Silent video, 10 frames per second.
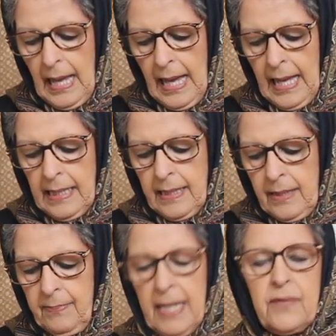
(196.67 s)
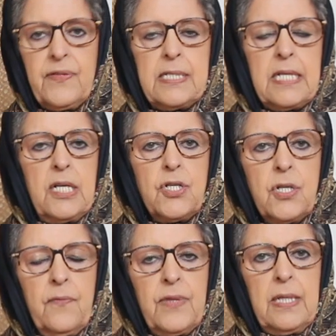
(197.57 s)
and
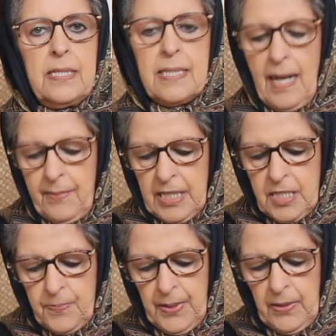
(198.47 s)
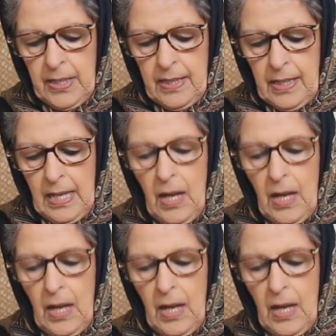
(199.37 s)
Manifestation of the Islamic Spirit,